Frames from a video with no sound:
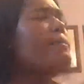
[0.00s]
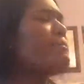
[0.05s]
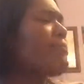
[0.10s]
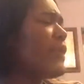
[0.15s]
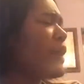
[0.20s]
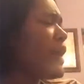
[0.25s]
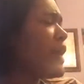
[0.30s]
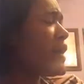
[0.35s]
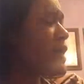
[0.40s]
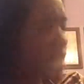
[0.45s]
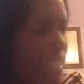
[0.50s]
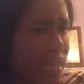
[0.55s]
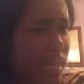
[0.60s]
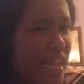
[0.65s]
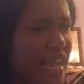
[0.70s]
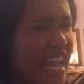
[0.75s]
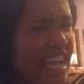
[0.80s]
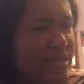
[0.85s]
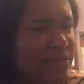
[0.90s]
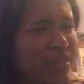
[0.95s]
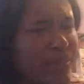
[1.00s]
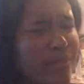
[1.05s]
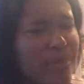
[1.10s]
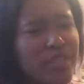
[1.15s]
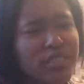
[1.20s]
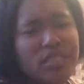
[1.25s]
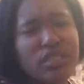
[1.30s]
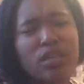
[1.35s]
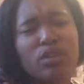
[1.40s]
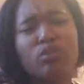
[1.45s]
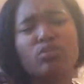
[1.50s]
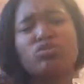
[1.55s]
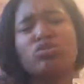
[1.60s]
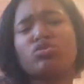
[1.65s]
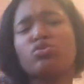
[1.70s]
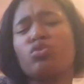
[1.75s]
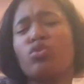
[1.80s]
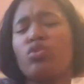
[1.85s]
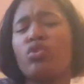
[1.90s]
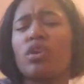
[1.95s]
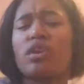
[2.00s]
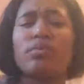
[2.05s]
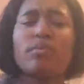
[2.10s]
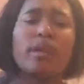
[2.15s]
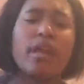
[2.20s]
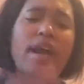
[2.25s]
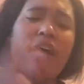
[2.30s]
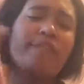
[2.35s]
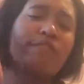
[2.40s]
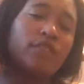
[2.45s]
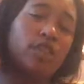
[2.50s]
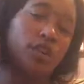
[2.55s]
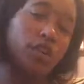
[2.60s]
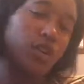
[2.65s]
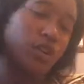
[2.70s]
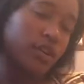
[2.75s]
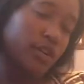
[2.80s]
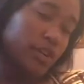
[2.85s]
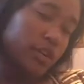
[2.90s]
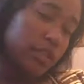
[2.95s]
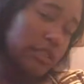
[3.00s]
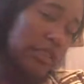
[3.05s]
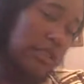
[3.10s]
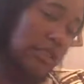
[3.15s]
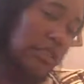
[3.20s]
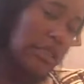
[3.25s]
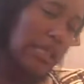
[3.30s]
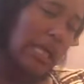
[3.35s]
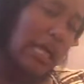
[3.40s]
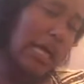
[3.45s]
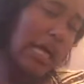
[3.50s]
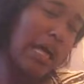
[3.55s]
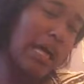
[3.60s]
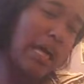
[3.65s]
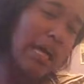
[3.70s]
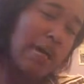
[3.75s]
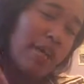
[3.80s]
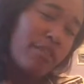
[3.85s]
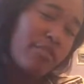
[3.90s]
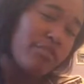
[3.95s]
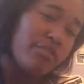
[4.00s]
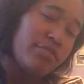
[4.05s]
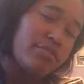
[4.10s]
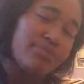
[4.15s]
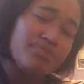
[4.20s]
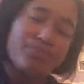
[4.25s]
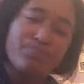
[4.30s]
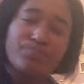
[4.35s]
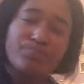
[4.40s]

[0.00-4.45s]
but yeah that's pretty much the little story what i burned stuff